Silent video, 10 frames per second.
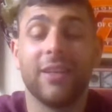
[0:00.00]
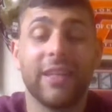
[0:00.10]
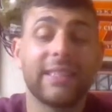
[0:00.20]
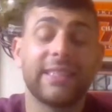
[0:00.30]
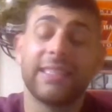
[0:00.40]

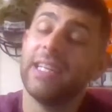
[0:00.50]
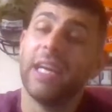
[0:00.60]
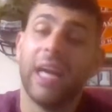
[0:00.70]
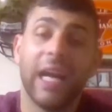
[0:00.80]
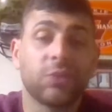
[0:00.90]
That's
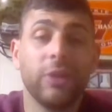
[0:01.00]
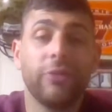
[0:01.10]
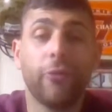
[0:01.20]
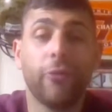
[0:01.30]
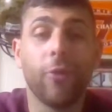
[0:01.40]

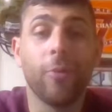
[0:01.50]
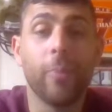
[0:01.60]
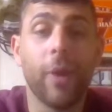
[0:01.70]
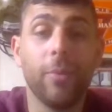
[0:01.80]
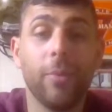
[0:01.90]
week 4 in a
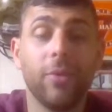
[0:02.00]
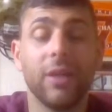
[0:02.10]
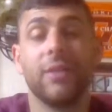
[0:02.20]
bubble.